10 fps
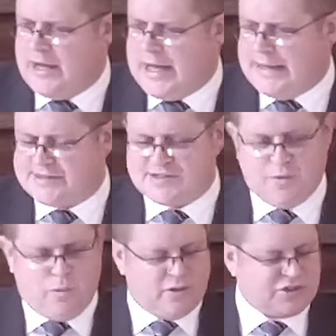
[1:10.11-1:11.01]
as to
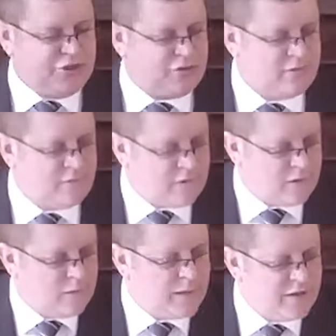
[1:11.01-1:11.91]
what you can
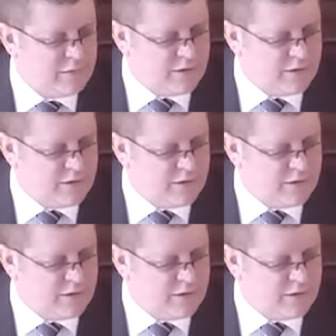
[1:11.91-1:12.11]
do when you're on